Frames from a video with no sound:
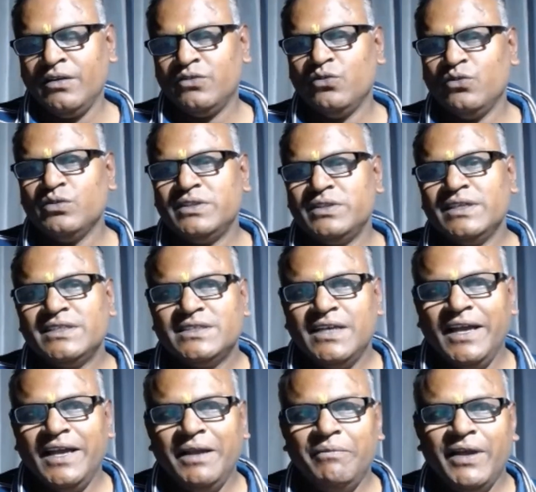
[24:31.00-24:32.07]
So this
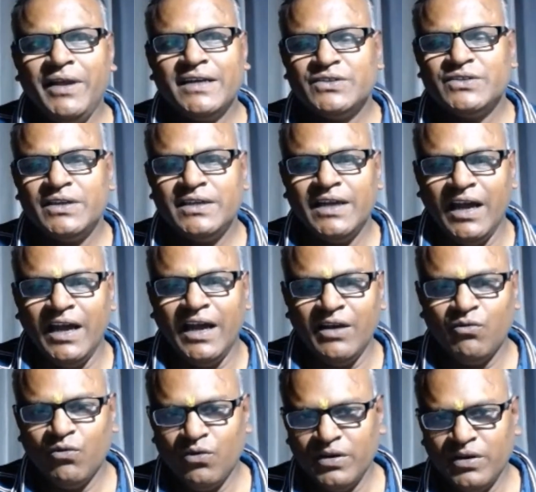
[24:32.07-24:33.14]
time actually I
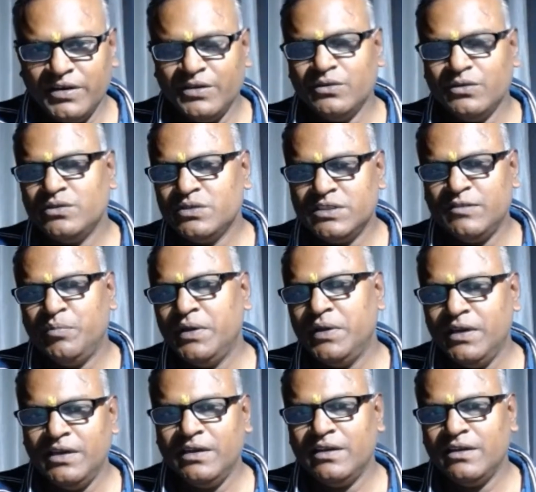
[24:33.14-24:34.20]
want you to
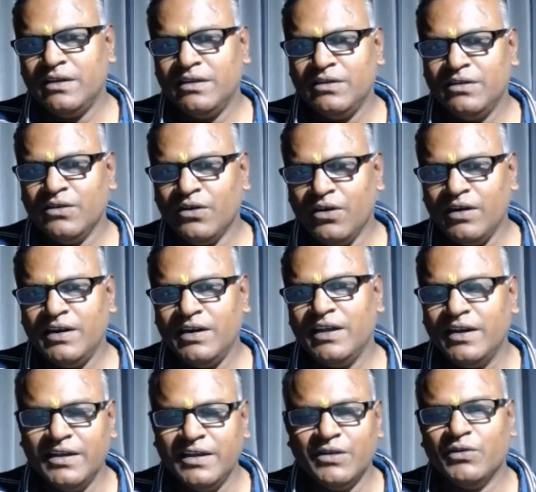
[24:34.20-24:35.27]
speak your
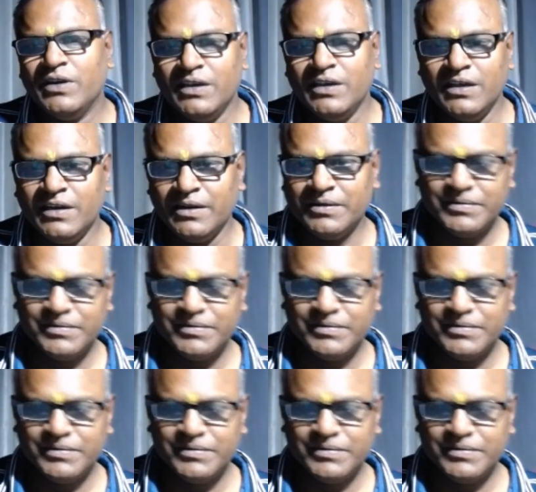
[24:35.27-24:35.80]
daily routine.